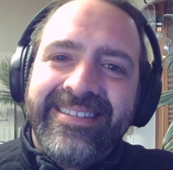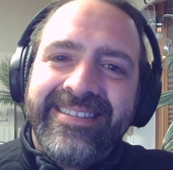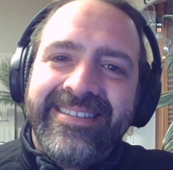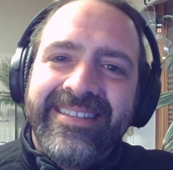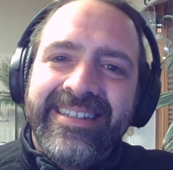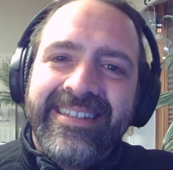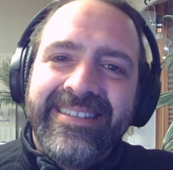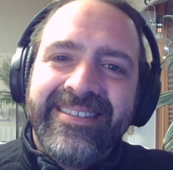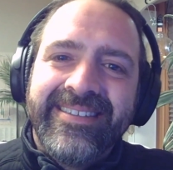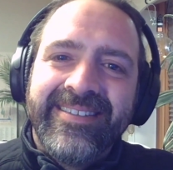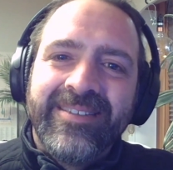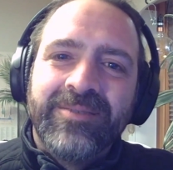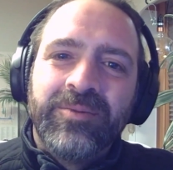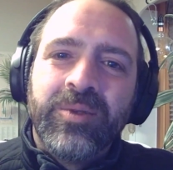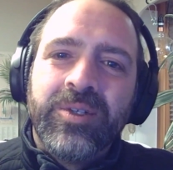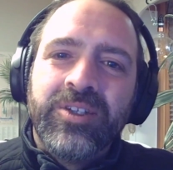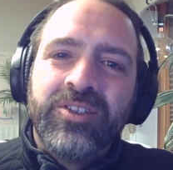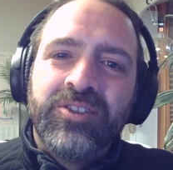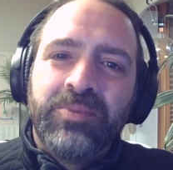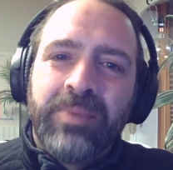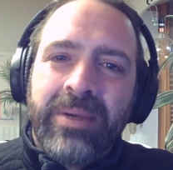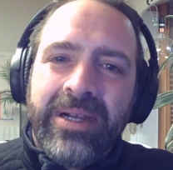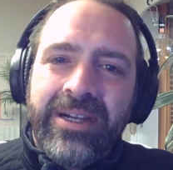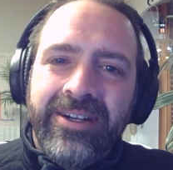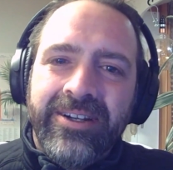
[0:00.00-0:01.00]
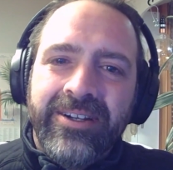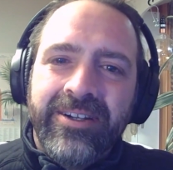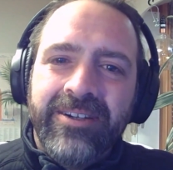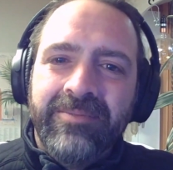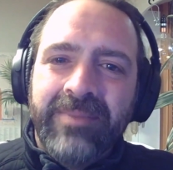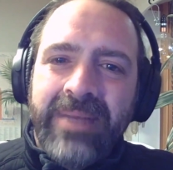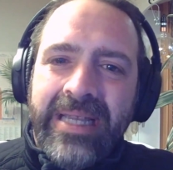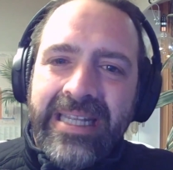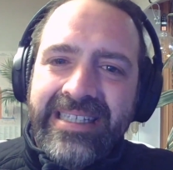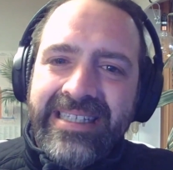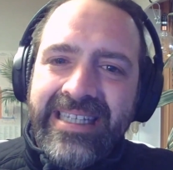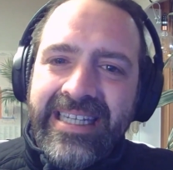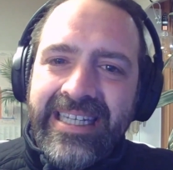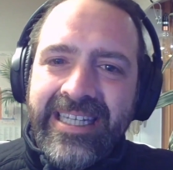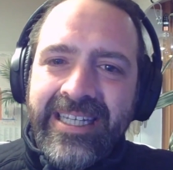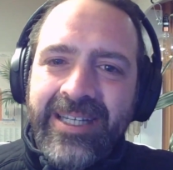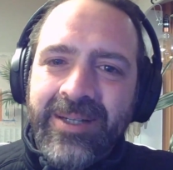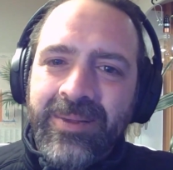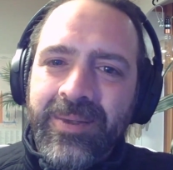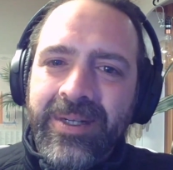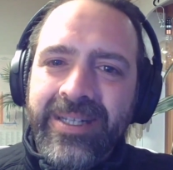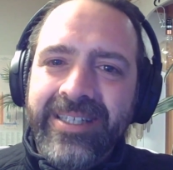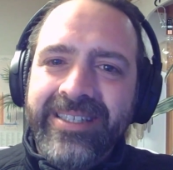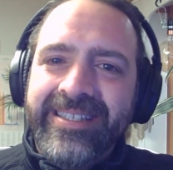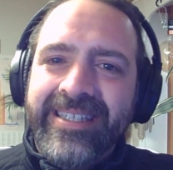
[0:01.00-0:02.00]
That's the worst part of maintaining a
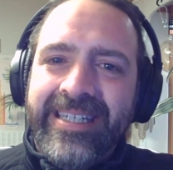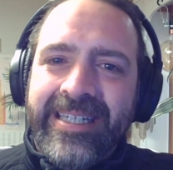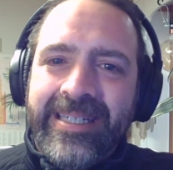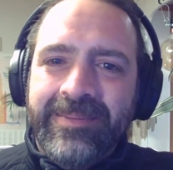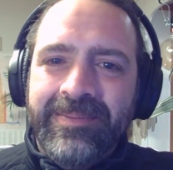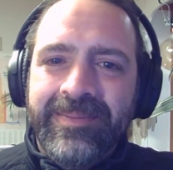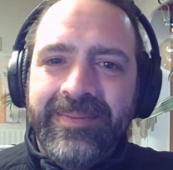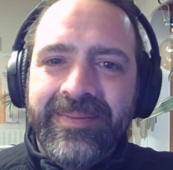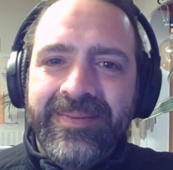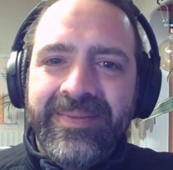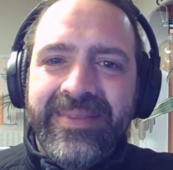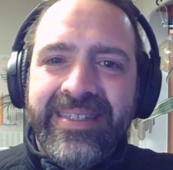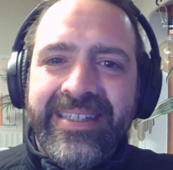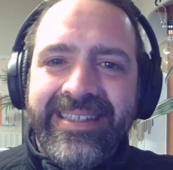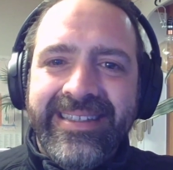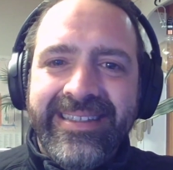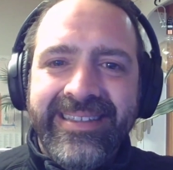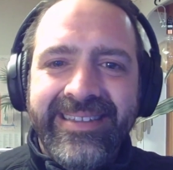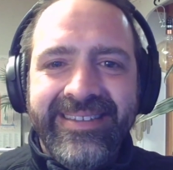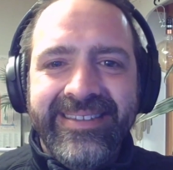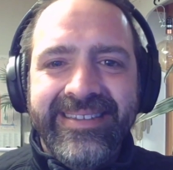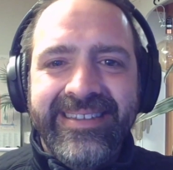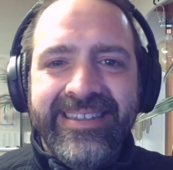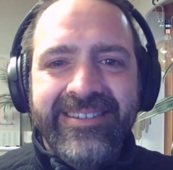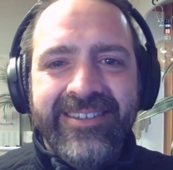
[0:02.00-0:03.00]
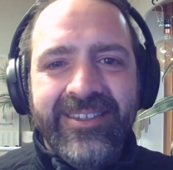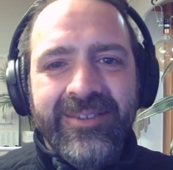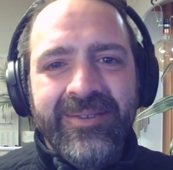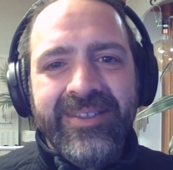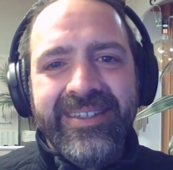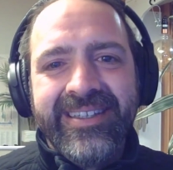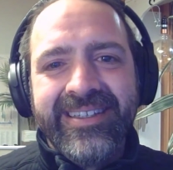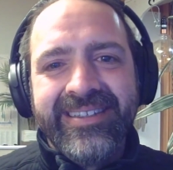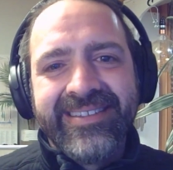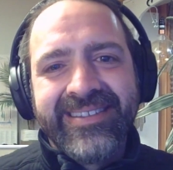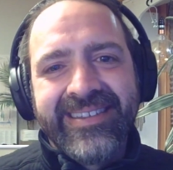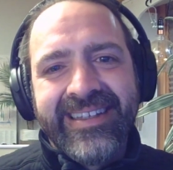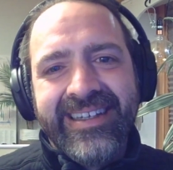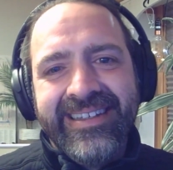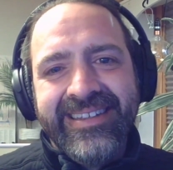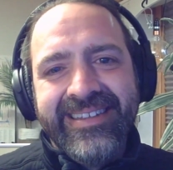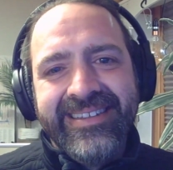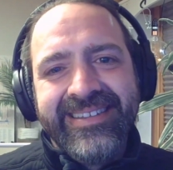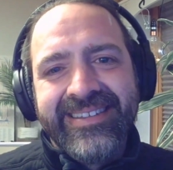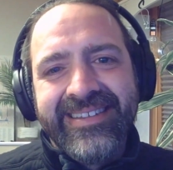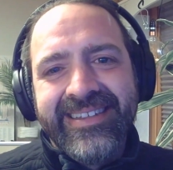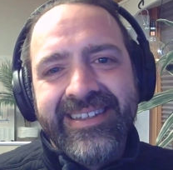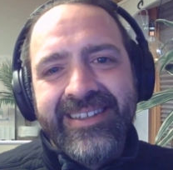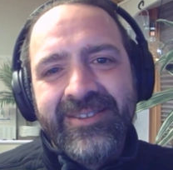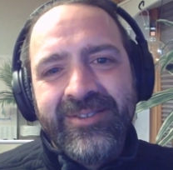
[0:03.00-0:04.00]
runtime is dealing with this kind of
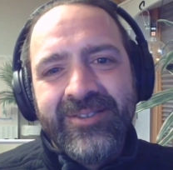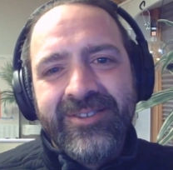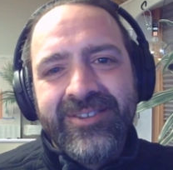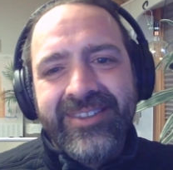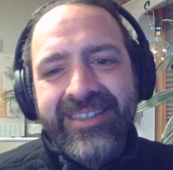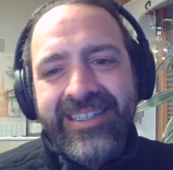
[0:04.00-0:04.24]
stuff.